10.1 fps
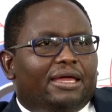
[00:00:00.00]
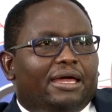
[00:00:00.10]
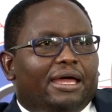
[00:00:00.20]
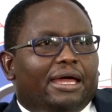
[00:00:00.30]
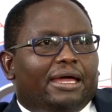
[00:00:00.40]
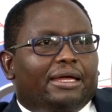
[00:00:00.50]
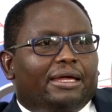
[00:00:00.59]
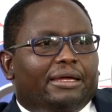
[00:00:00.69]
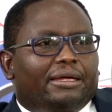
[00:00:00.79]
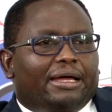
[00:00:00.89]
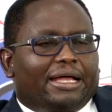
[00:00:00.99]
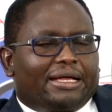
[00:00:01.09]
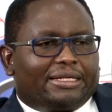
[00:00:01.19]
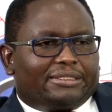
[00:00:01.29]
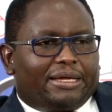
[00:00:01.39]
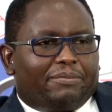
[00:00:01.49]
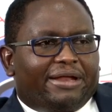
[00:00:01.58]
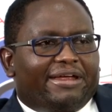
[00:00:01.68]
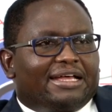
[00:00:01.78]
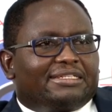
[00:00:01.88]
As
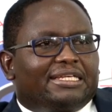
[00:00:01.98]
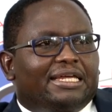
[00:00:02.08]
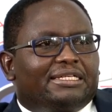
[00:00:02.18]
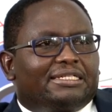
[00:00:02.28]
Mary has said,